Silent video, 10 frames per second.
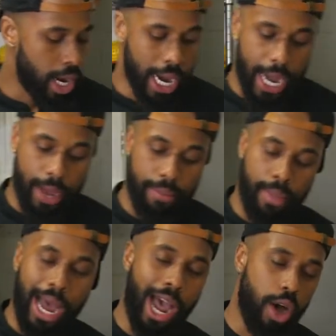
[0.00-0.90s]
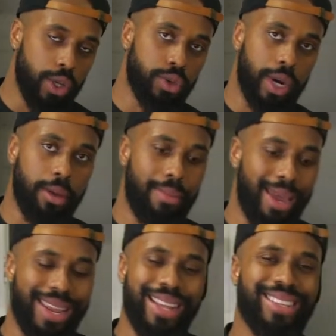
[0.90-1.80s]
I also
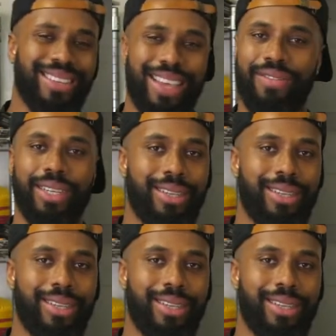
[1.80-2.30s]
recommending saving